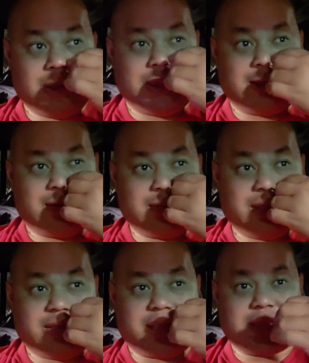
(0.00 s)

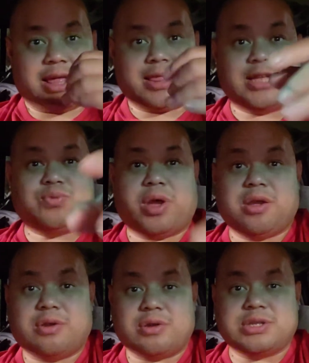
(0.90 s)
And that's why
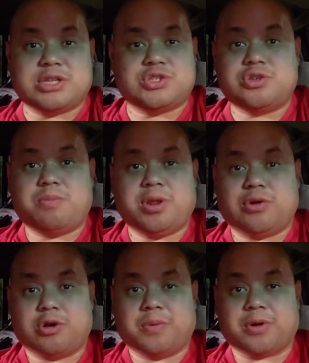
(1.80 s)
girls get so many
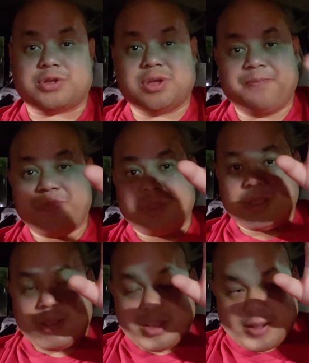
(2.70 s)
orbiters.
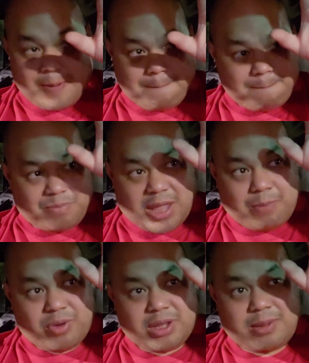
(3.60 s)

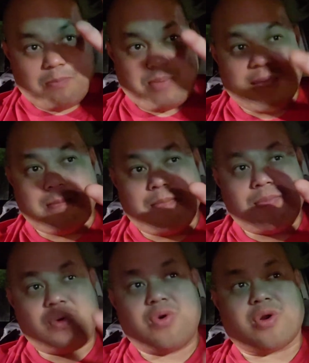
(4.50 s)
I'm willing to bet
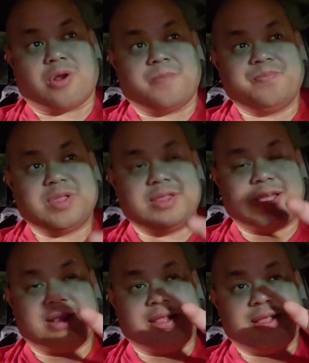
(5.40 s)
more
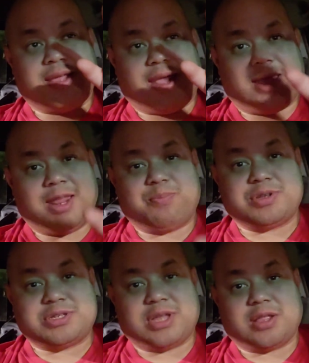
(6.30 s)
than
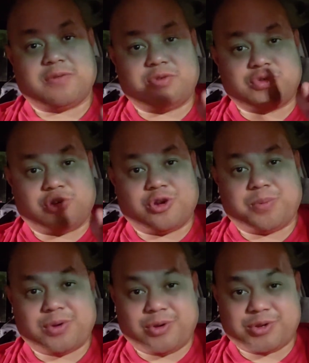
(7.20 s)
80% of those
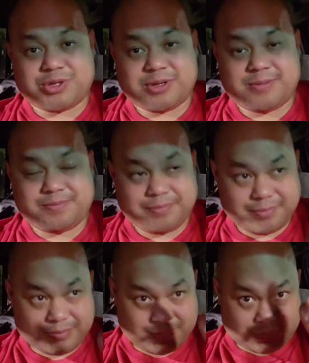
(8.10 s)
orbiters
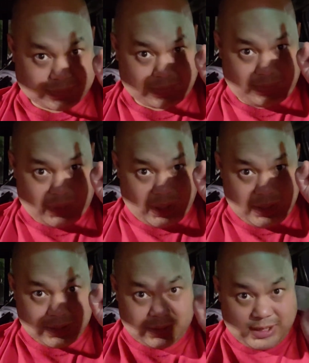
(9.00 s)

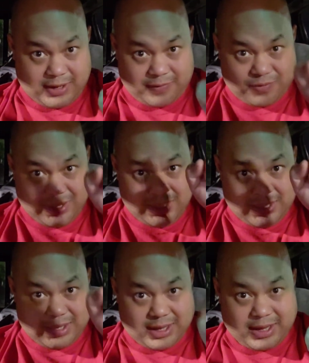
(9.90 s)
live
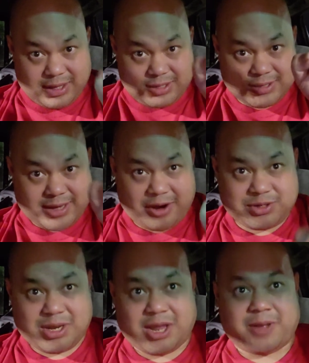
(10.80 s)
in
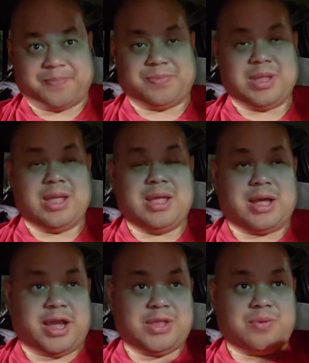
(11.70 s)
scarcity.
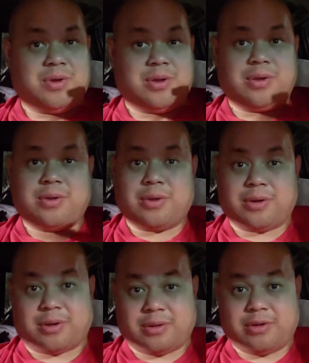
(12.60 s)
I knew a
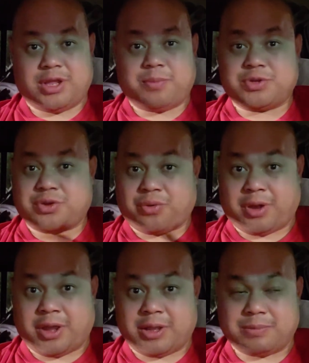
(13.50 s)
girl, her name was
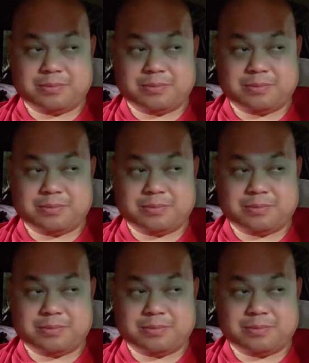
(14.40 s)
Cry.